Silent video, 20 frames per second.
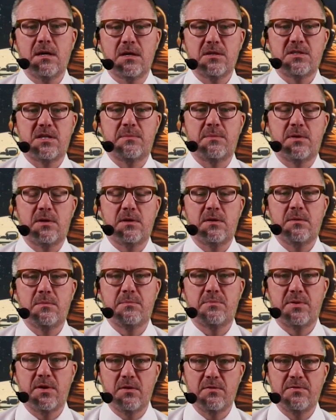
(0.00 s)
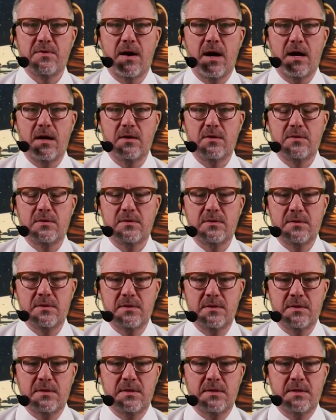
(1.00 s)
Customer Profile.
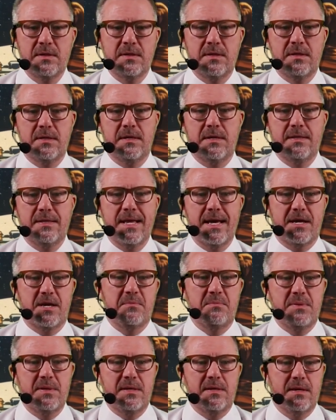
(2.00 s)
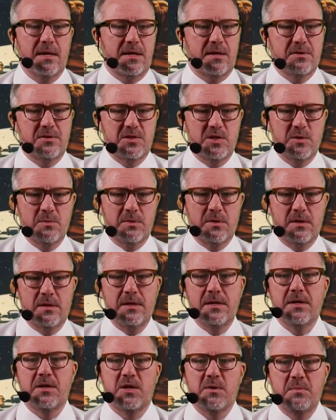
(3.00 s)
That could be a
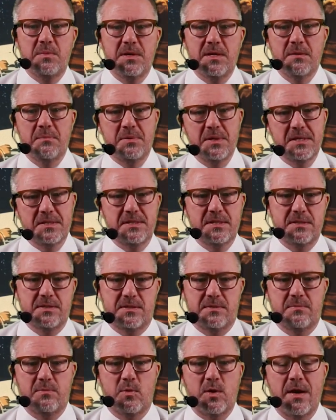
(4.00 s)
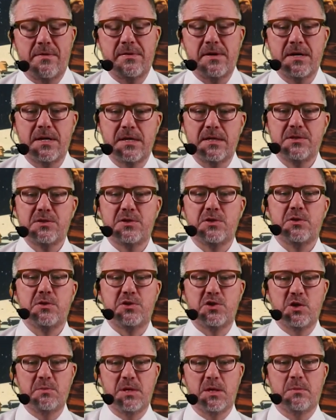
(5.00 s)
consumer, it could be a business. Whatever it is,
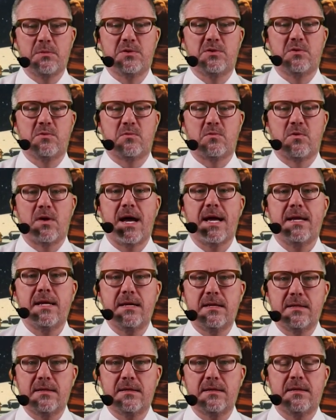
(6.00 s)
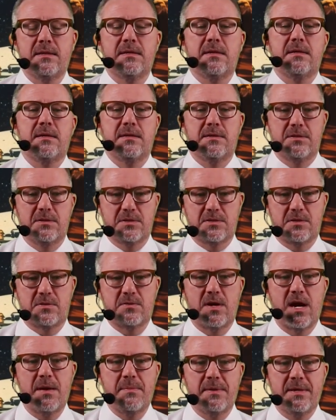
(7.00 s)
you should be able to write it,
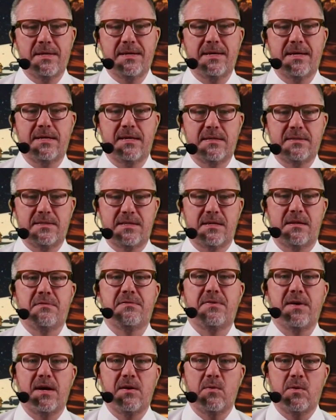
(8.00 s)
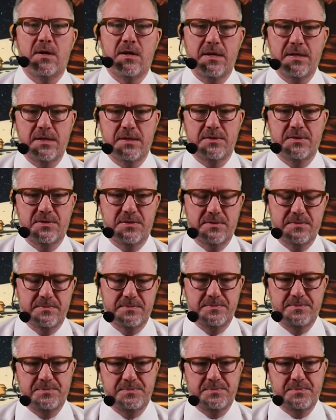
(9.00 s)
describe it, and identify what it is.
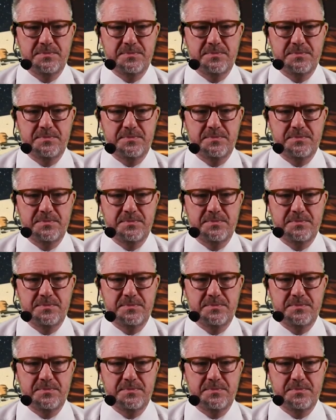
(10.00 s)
